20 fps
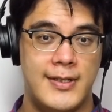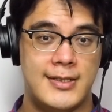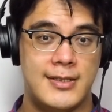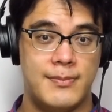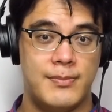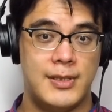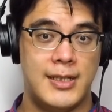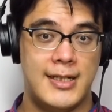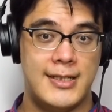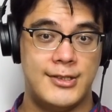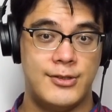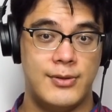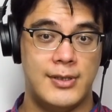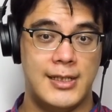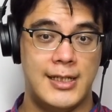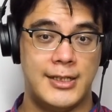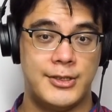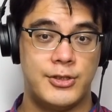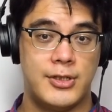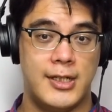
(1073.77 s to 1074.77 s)
applies to
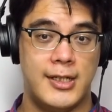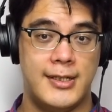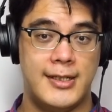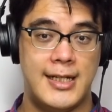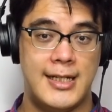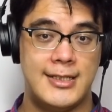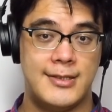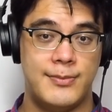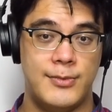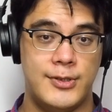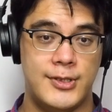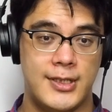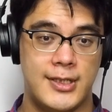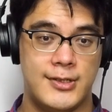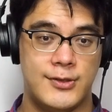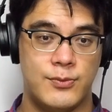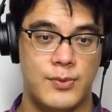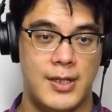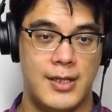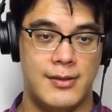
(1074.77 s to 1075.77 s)
electronic dance music as
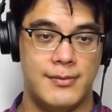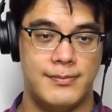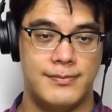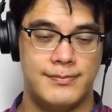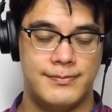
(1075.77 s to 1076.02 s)
well.